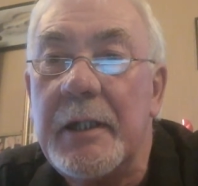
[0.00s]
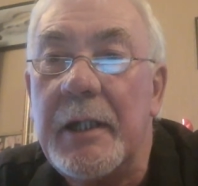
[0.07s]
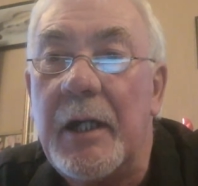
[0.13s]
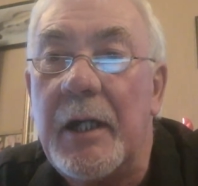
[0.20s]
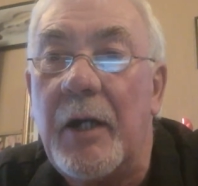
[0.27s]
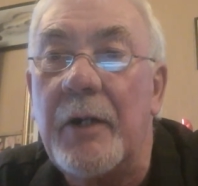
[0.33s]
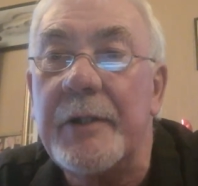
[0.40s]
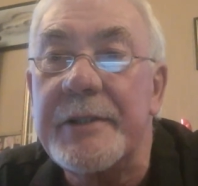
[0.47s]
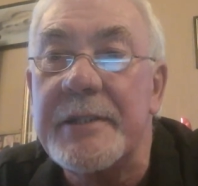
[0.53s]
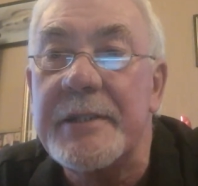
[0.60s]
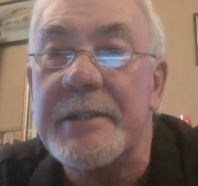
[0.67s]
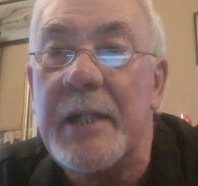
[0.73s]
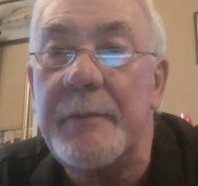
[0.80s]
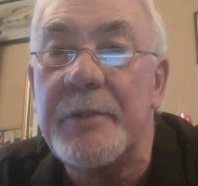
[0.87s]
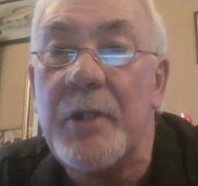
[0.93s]
Oh, it's the
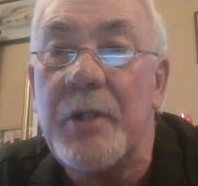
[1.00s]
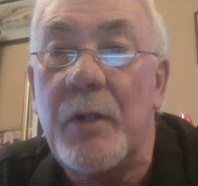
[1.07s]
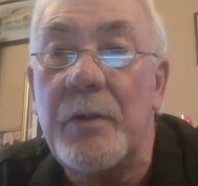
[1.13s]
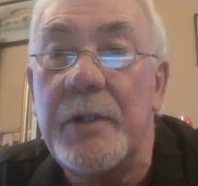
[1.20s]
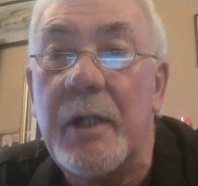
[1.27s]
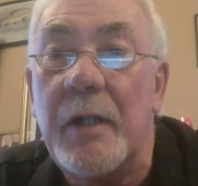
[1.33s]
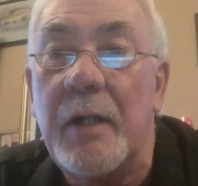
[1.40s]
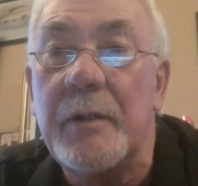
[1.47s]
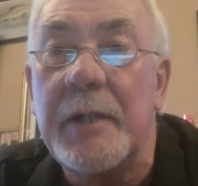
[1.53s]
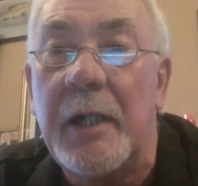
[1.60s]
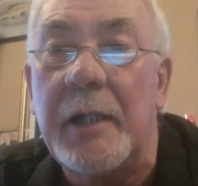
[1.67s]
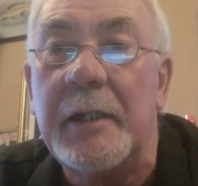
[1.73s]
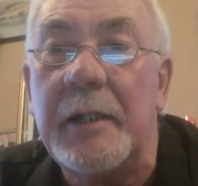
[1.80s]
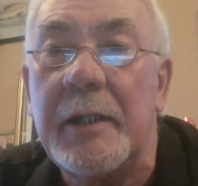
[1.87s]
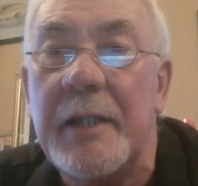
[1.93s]
same Tony.
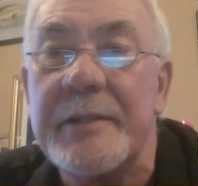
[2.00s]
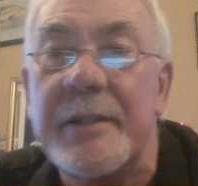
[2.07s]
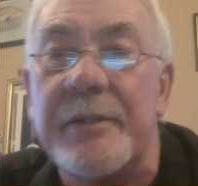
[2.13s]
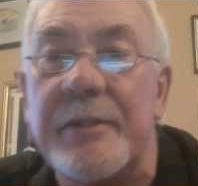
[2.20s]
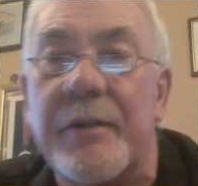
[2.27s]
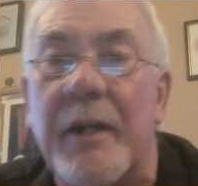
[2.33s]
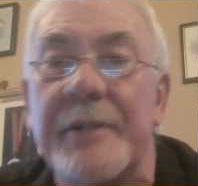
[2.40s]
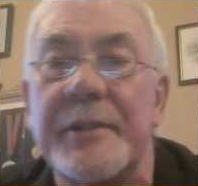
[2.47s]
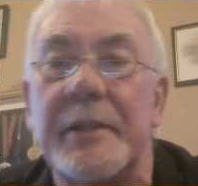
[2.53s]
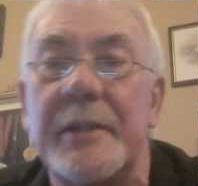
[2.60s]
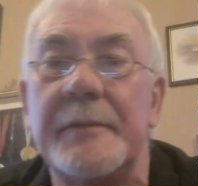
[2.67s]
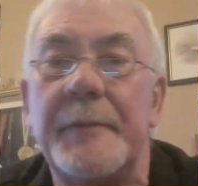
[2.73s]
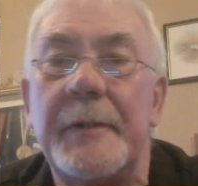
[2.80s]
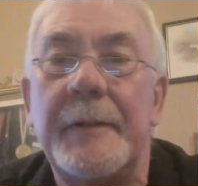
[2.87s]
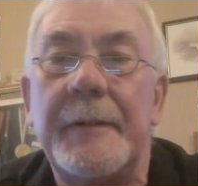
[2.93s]
Okay, that's
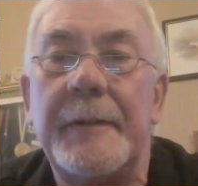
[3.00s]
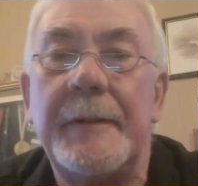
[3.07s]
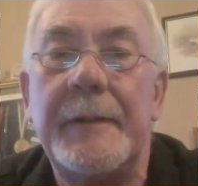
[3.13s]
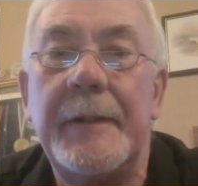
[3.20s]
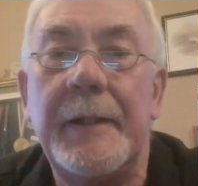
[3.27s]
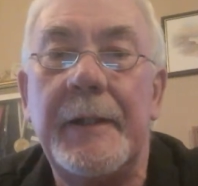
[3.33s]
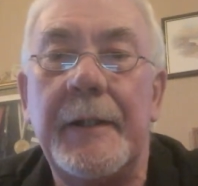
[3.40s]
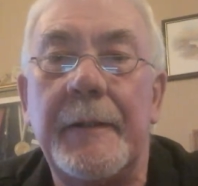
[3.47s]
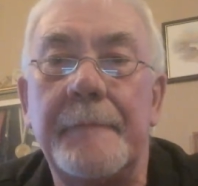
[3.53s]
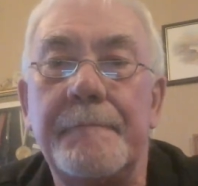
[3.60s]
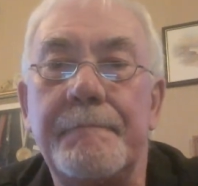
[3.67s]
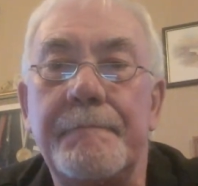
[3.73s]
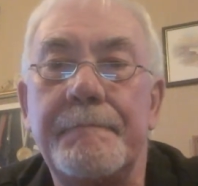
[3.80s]
interesting. Yeah.